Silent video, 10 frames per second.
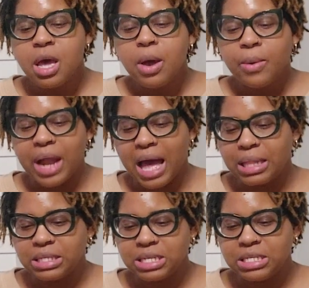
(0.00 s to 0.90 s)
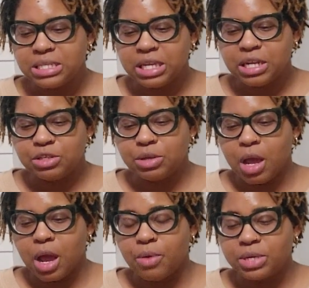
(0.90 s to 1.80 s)
When Alex Easton, is
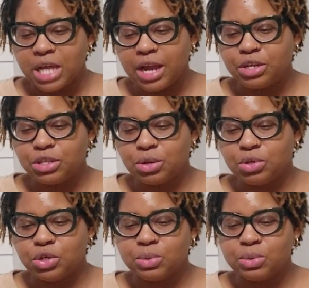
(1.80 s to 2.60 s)
a retired soldier,